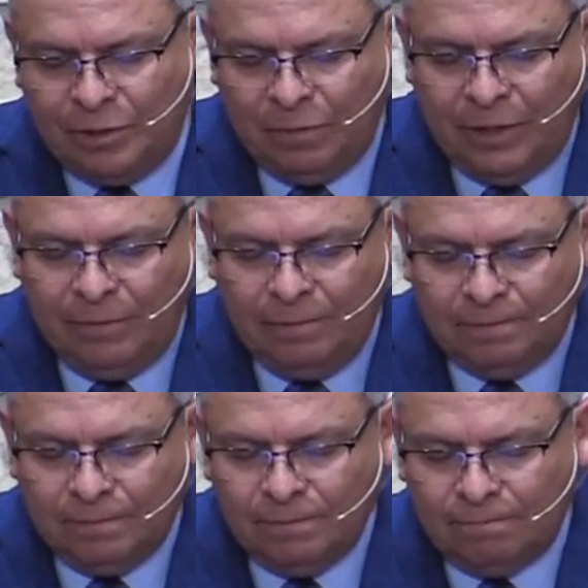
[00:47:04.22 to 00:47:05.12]
simply
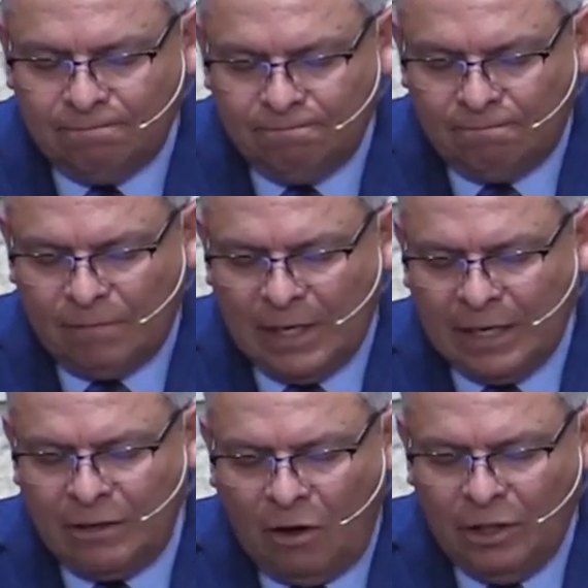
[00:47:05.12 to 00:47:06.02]

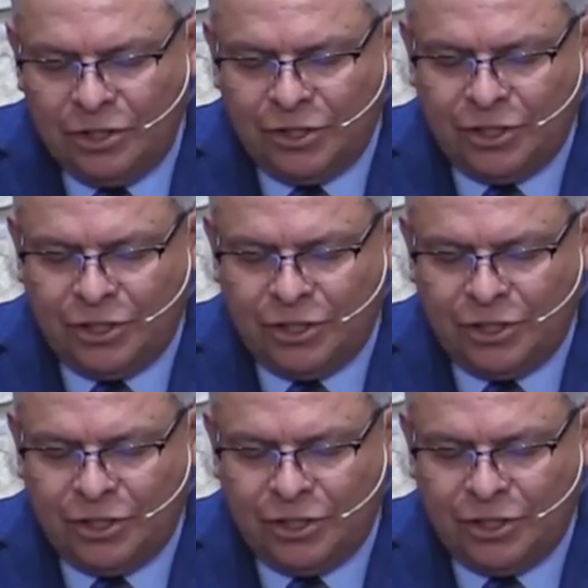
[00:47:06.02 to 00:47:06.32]
acknowledge your